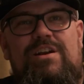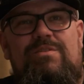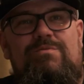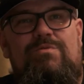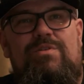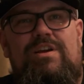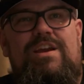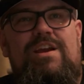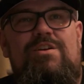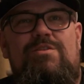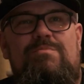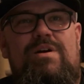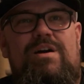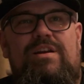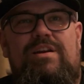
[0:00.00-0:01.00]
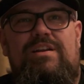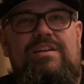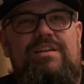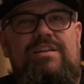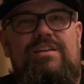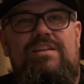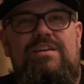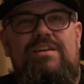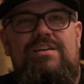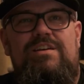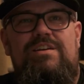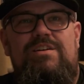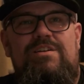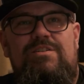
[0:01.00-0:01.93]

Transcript: All he saw was the failure.